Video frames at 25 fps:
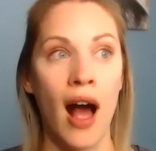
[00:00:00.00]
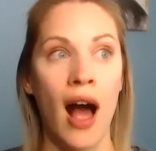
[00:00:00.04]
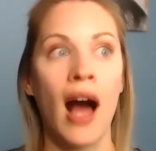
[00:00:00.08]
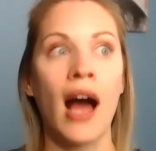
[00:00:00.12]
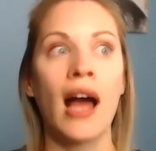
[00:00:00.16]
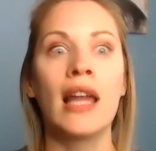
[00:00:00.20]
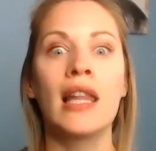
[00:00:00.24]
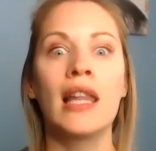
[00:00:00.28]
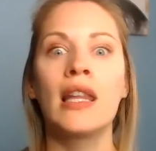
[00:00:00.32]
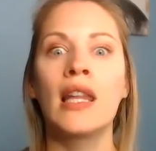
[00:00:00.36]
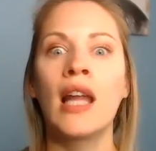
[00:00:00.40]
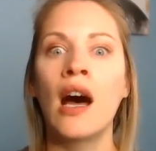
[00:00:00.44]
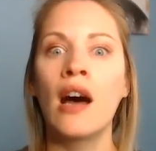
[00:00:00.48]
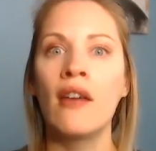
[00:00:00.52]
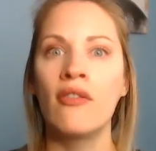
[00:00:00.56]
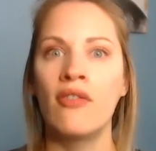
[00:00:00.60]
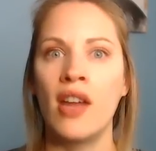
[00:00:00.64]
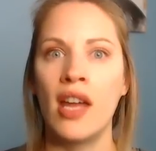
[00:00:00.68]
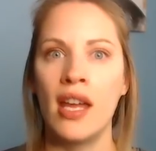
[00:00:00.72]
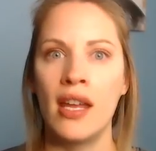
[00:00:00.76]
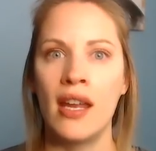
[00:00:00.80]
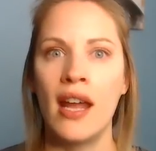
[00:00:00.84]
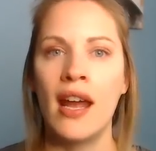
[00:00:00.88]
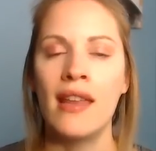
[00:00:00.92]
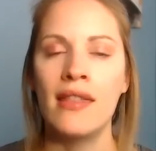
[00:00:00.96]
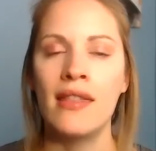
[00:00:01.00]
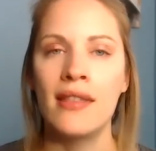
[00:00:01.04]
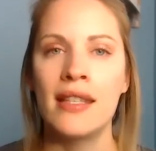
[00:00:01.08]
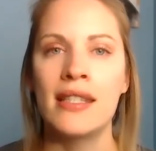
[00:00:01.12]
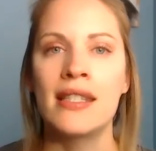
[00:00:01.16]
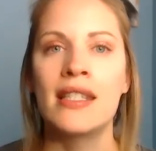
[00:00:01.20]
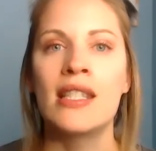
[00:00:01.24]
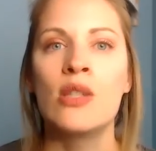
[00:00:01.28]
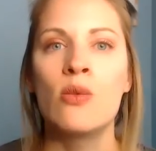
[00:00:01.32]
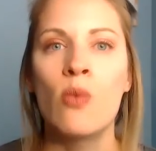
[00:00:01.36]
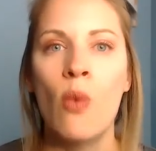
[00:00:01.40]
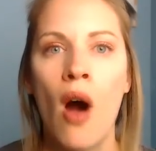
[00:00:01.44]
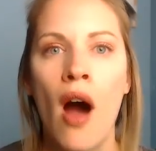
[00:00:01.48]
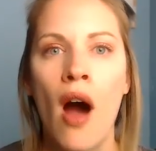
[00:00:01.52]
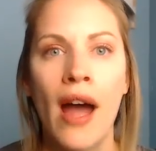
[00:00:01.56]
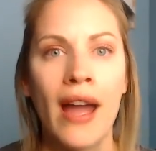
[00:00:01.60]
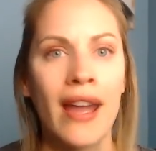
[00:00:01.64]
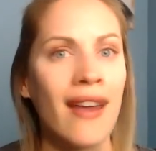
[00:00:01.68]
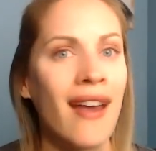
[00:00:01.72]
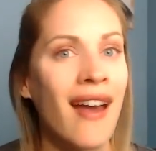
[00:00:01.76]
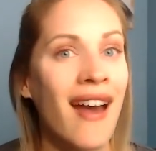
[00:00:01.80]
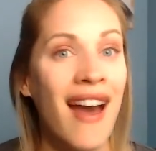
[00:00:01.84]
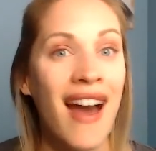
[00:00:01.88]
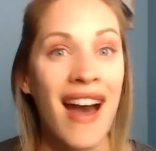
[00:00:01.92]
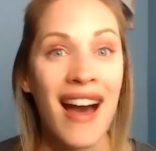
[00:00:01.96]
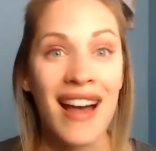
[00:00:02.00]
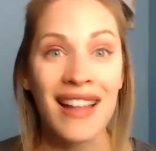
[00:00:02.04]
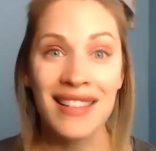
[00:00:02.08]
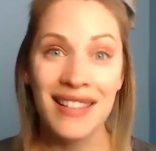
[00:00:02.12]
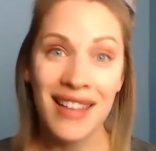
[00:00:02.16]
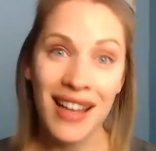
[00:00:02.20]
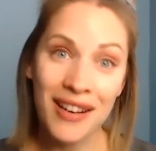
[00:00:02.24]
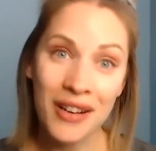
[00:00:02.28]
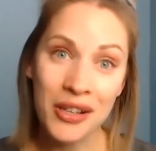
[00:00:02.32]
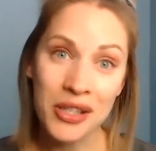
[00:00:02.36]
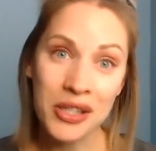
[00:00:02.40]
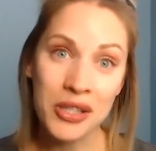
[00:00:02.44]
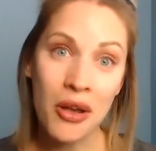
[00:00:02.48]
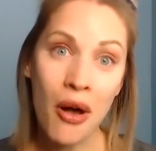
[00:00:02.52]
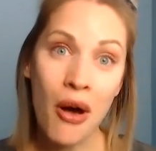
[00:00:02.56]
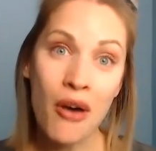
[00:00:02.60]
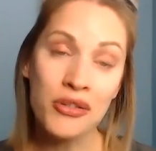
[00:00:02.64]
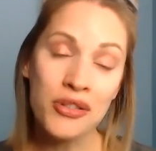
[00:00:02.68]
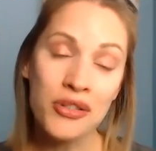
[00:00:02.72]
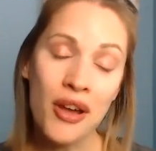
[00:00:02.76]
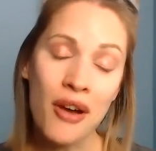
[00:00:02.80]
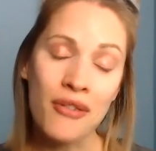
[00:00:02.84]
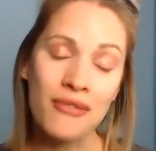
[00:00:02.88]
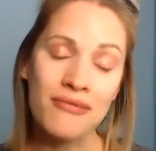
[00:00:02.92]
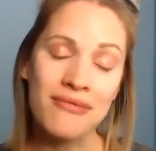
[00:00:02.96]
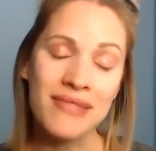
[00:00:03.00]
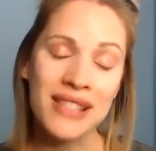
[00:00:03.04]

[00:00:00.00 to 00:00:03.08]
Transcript: I love it and this is why. Let us all know.